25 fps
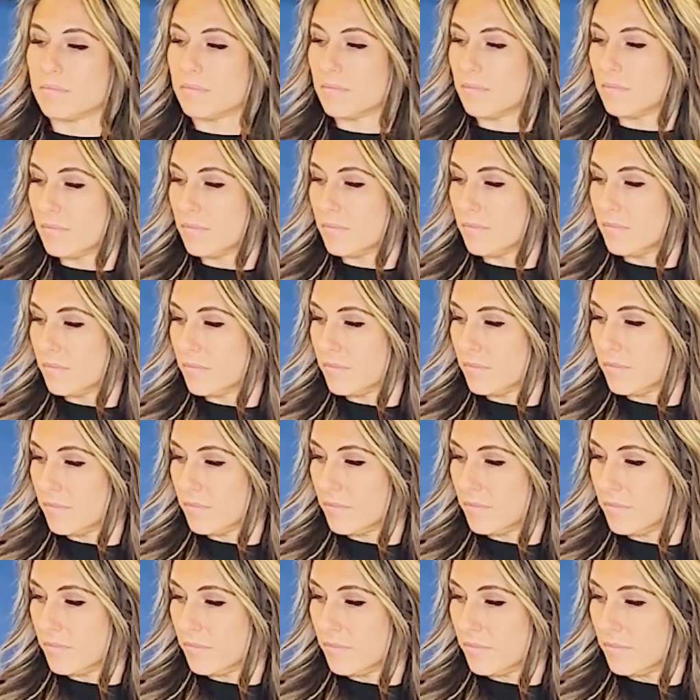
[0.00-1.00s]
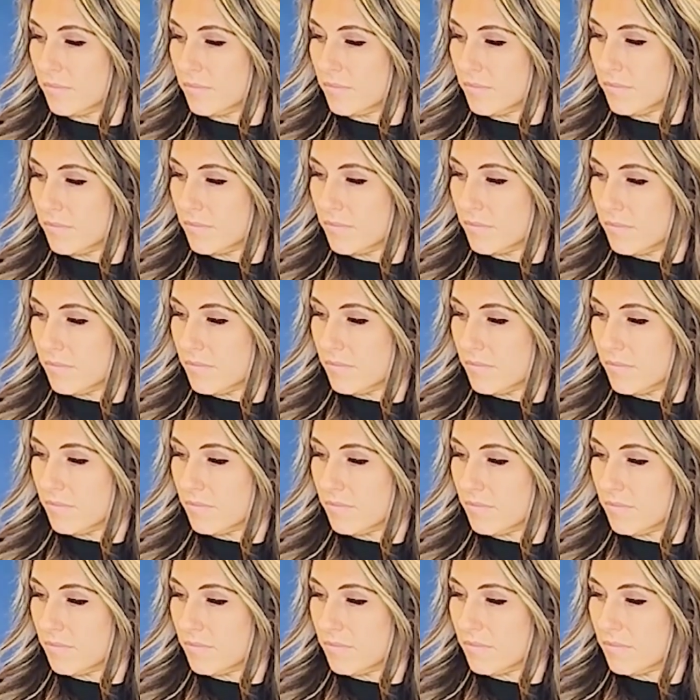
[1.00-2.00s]

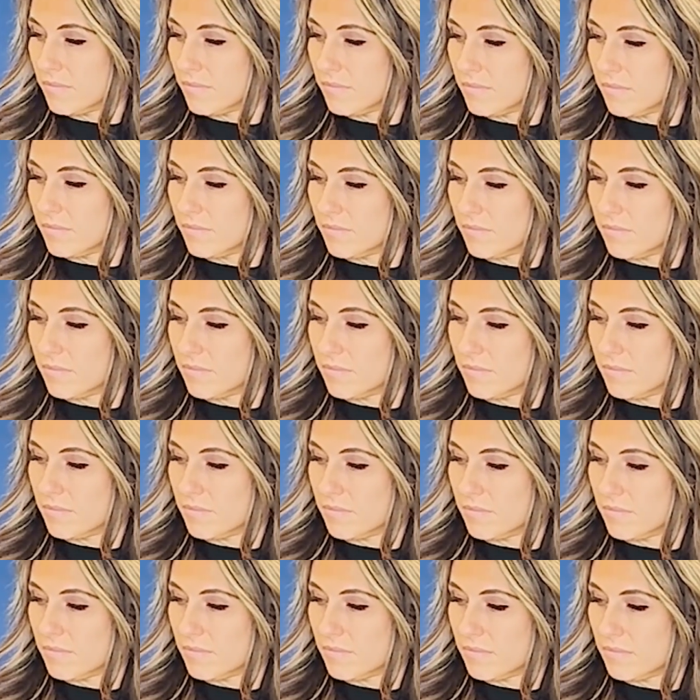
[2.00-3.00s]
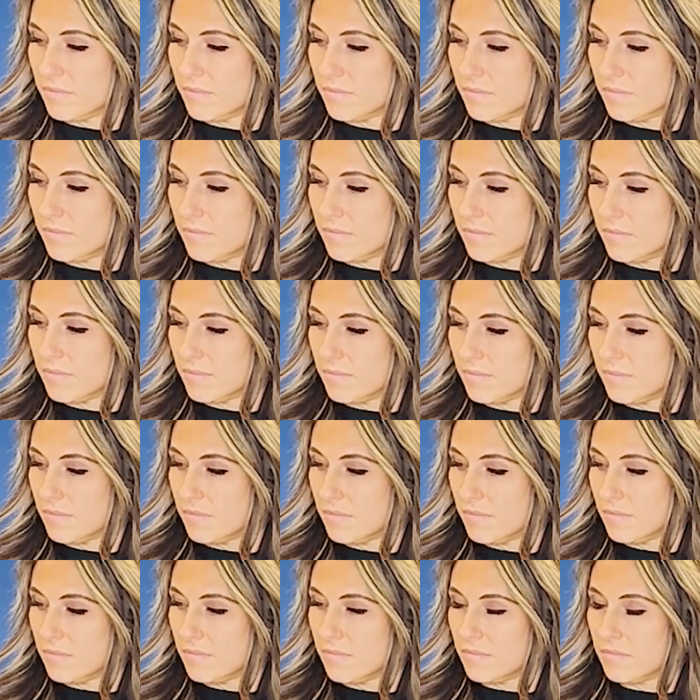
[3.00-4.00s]

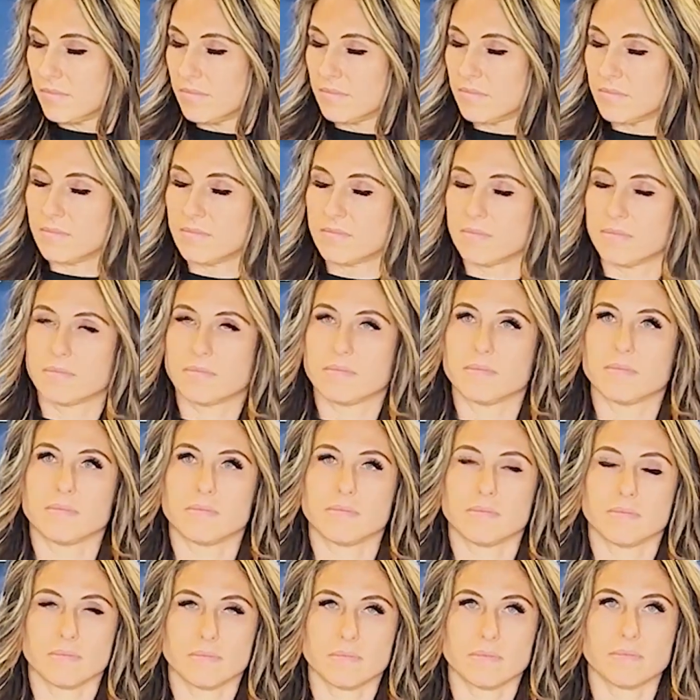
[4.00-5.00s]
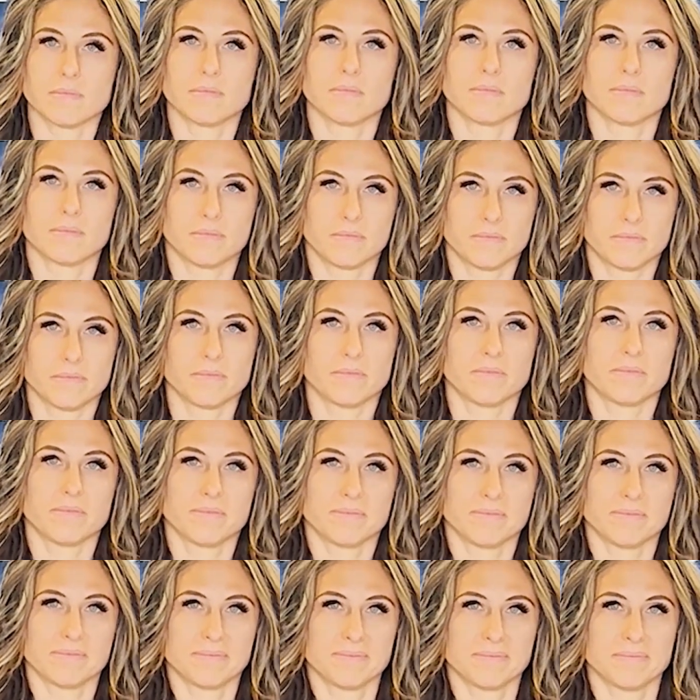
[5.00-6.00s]

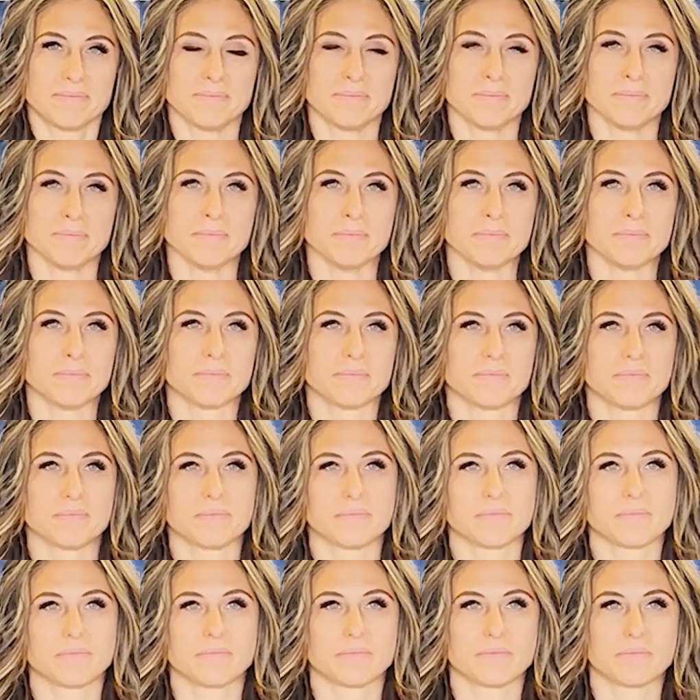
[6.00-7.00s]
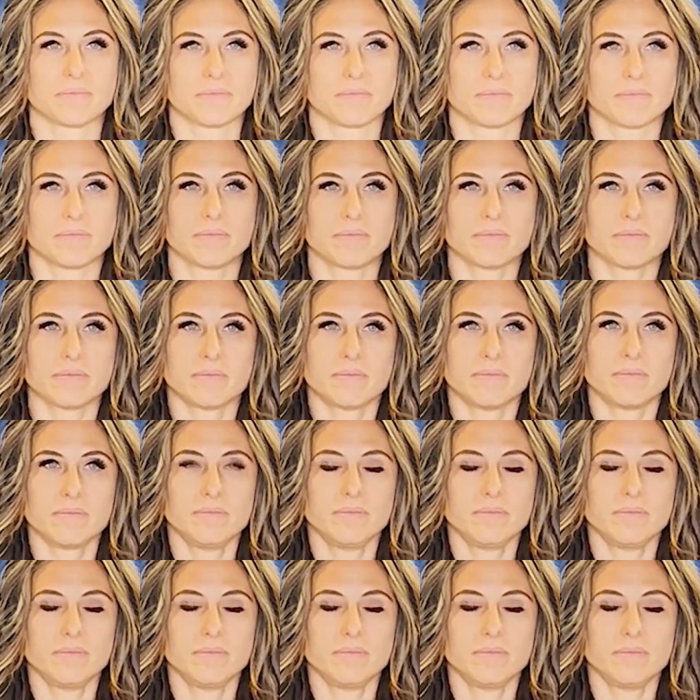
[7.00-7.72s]
The person shown says nothing.